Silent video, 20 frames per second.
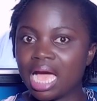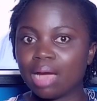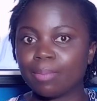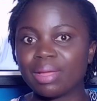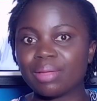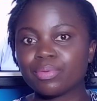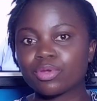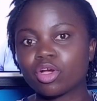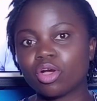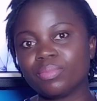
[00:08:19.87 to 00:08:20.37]

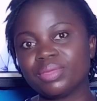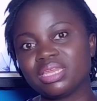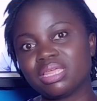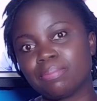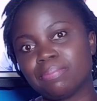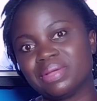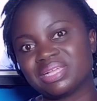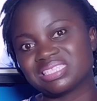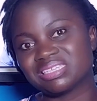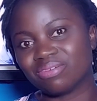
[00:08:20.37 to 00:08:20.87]
Am I
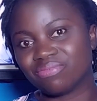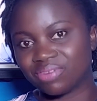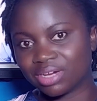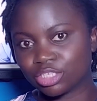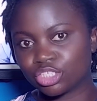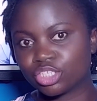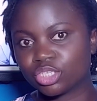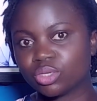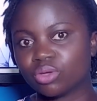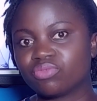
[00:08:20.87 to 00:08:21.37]
becoming a better
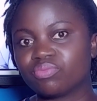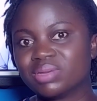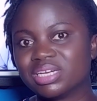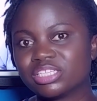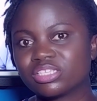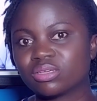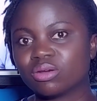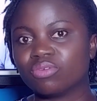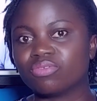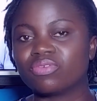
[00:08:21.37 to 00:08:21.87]
version of
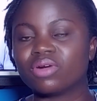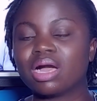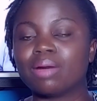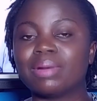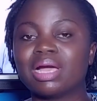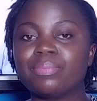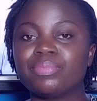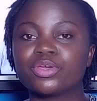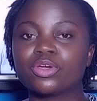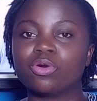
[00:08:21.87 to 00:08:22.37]
myself?
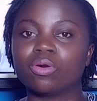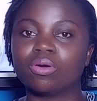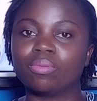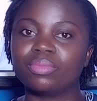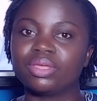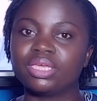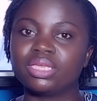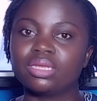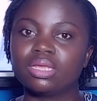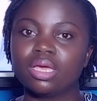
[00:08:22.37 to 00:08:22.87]
Am I
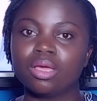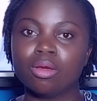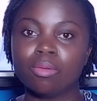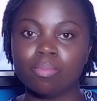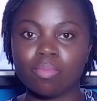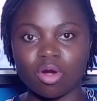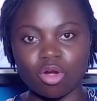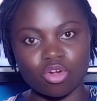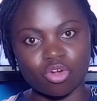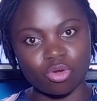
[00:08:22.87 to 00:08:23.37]
becoming
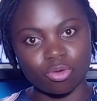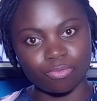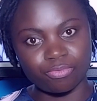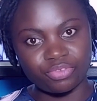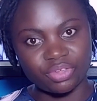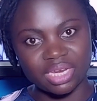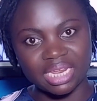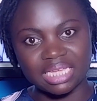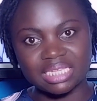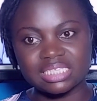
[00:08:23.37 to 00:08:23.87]
more
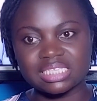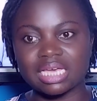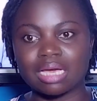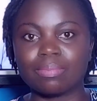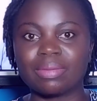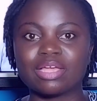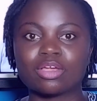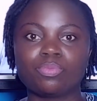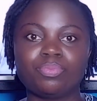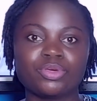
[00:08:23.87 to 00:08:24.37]
confident?
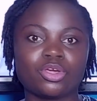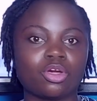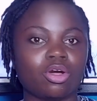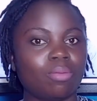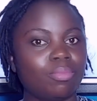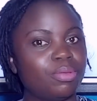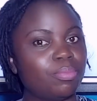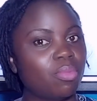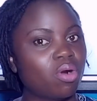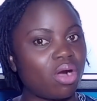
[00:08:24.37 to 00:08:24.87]
Am I
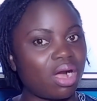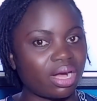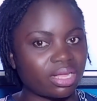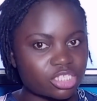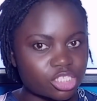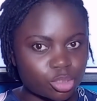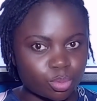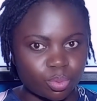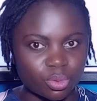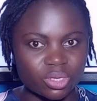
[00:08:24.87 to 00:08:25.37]
becoming more
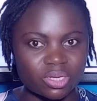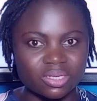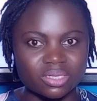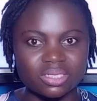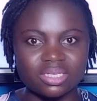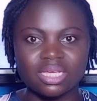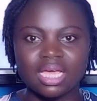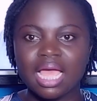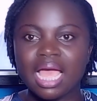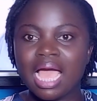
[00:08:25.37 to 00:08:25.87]

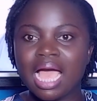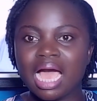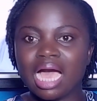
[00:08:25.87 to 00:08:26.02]
outspoken?